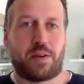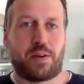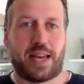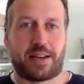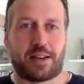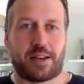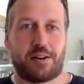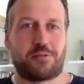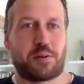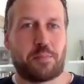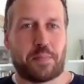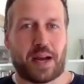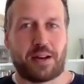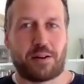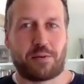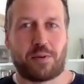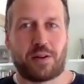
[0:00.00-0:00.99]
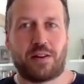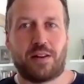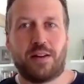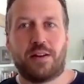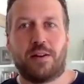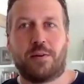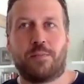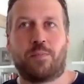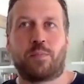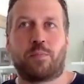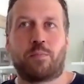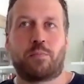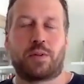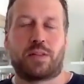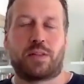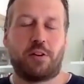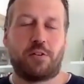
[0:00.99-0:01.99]
headcount and bandwidth.
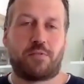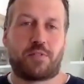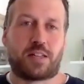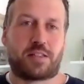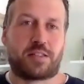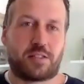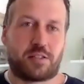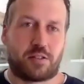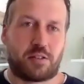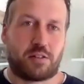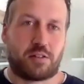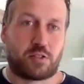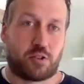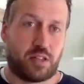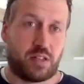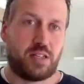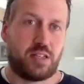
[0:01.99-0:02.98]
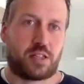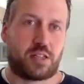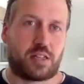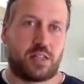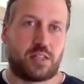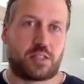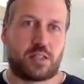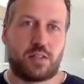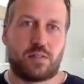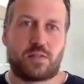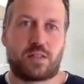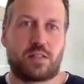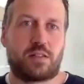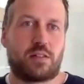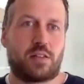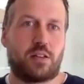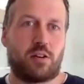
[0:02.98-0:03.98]
But then you've got this strategic
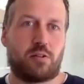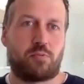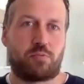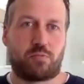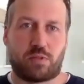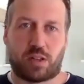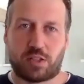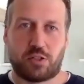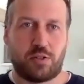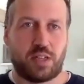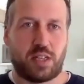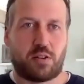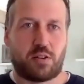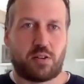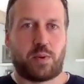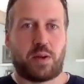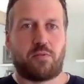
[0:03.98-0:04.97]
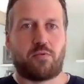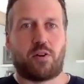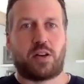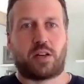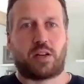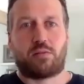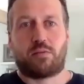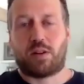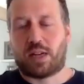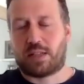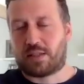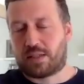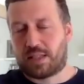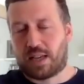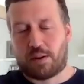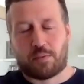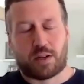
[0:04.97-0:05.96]
initiatives, that you need to be running, as I
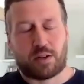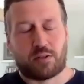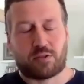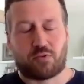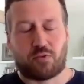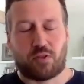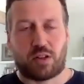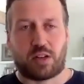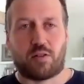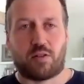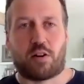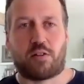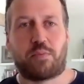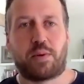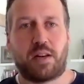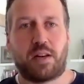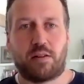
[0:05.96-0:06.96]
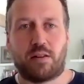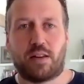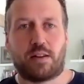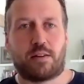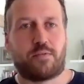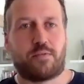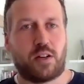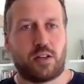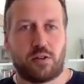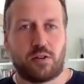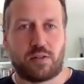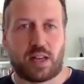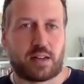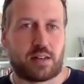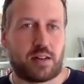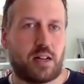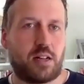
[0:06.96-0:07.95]
said, whether it's running an RFP, you need to find new
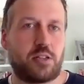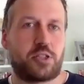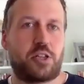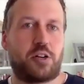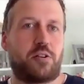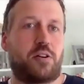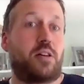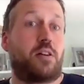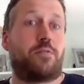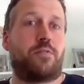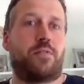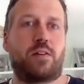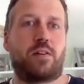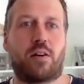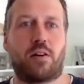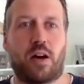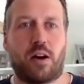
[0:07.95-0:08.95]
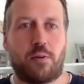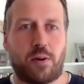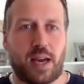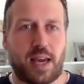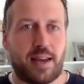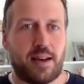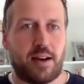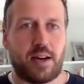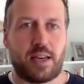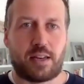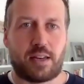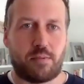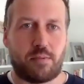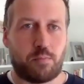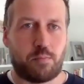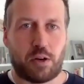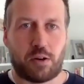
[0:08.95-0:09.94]
technology, or you need to figure out how AI
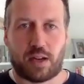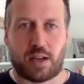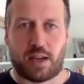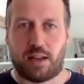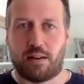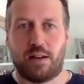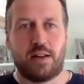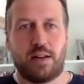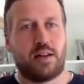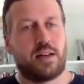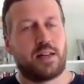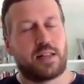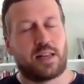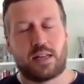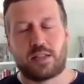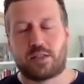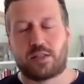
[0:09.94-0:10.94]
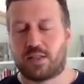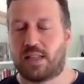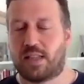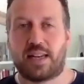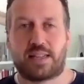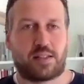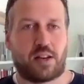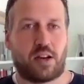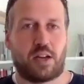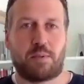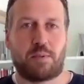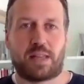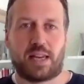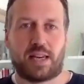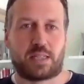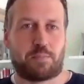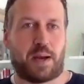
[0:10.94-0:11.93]
can plug in. It just takes time, it
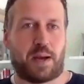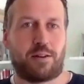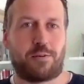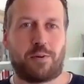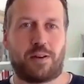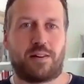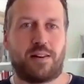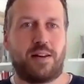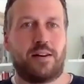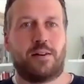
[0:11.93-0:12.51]
takes bandwidth.